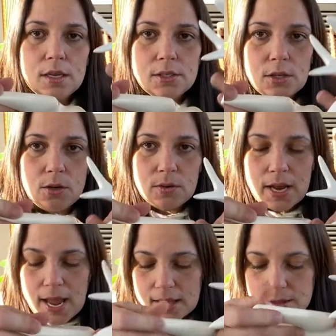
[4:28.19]
So you would
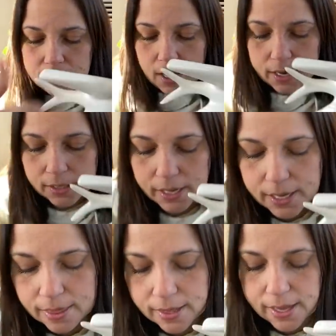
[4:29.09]
hang them kind of
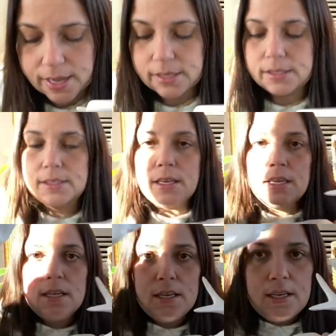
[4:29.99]
like this,
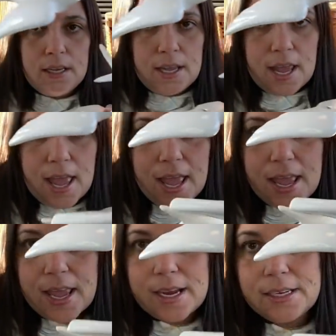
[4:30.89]

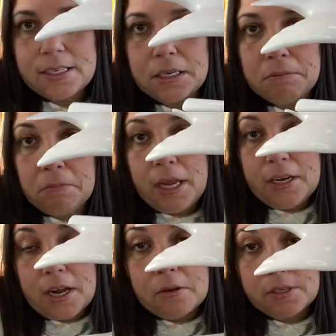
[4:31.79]
and
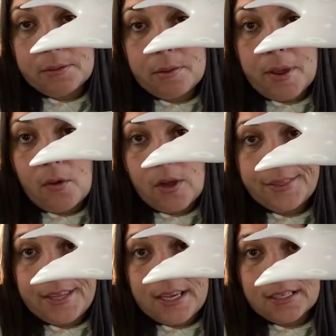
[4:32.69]
I don't know, someone might
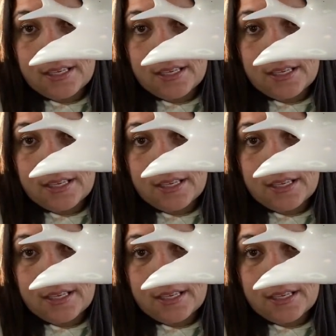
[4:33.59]
want these.